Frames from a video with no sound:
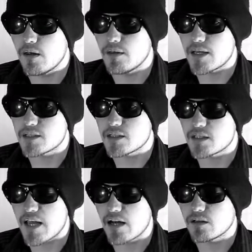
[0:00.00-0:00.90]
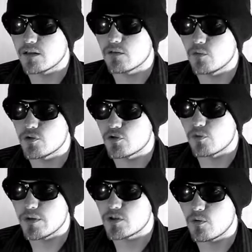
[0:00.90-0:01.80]
and that's exactly what
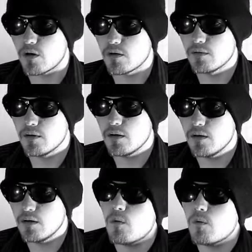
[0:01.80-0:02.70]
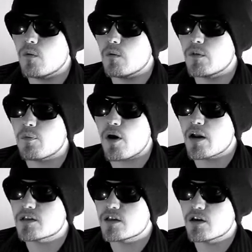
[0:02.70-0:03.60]
drew me to her. The
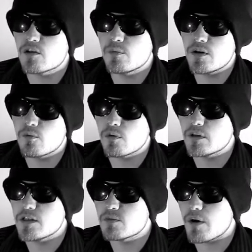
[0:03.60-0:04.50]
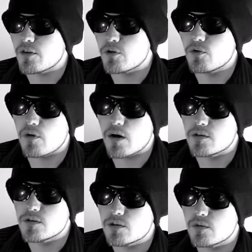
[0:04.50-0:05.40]
products that are going to be released by the Hoot
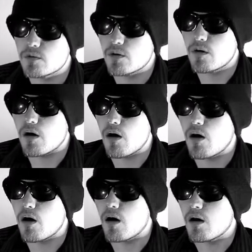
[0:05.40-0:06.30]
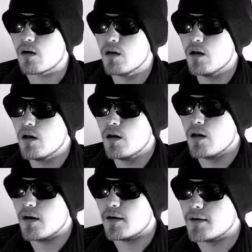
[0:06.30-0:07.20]
Ride soon are
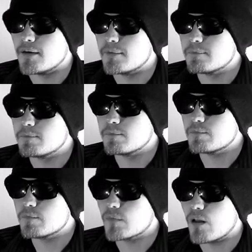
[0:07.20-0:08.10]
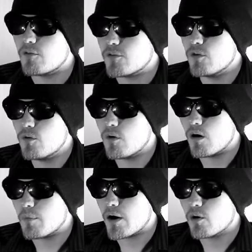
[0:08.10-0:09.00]
a few
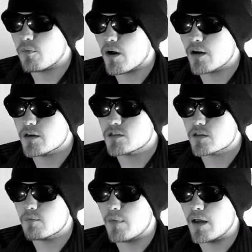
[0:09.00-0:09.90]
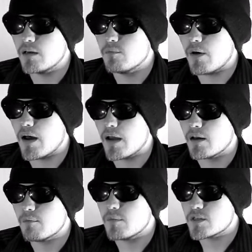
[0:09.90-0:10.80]
apparel products made
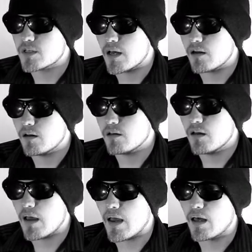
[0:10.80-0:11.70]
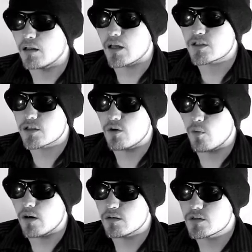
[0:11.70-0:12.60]
by Miss Anna and Lexica
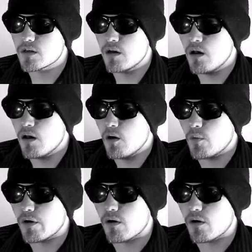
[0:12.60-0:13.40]
Wells. We